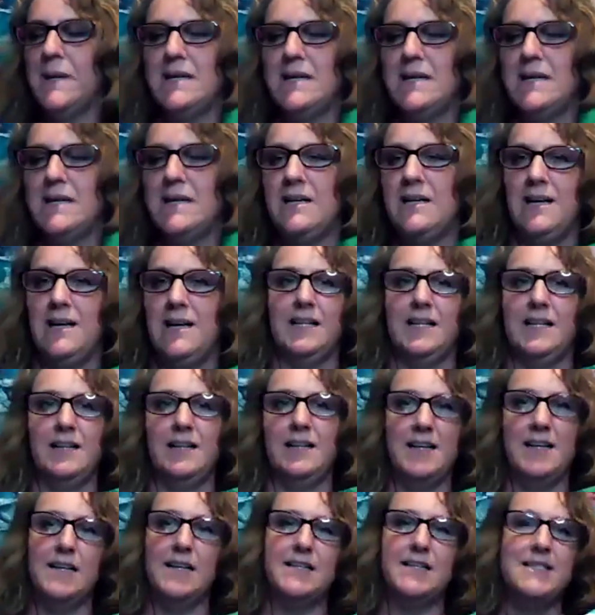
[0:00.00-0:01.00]

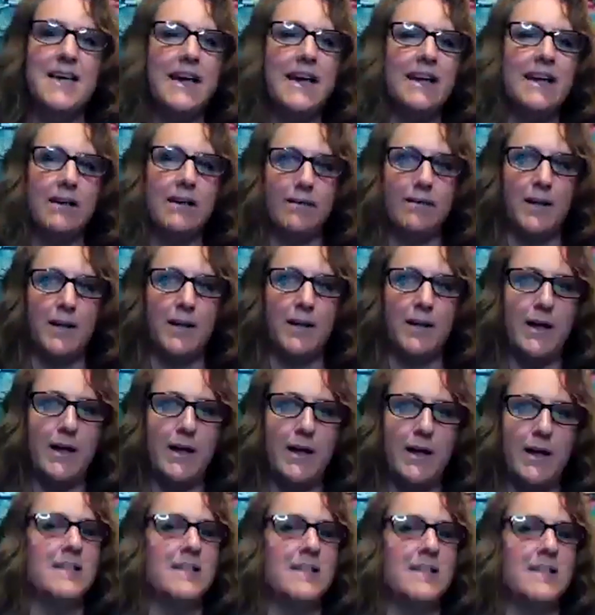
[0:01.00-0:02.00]
and take
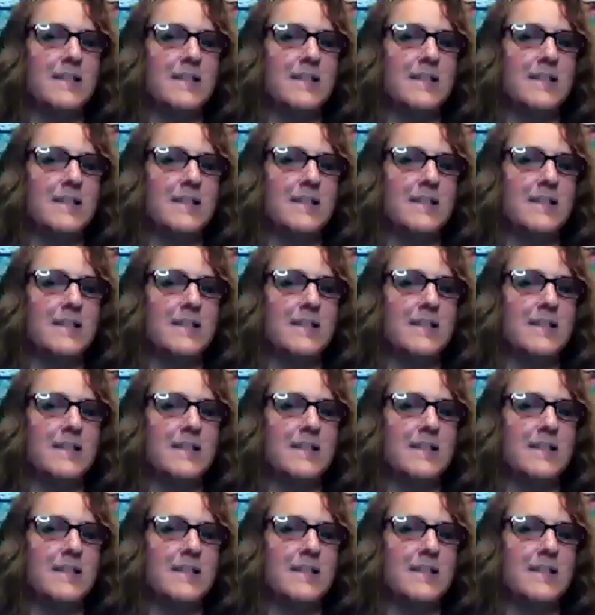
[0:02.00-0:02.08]
a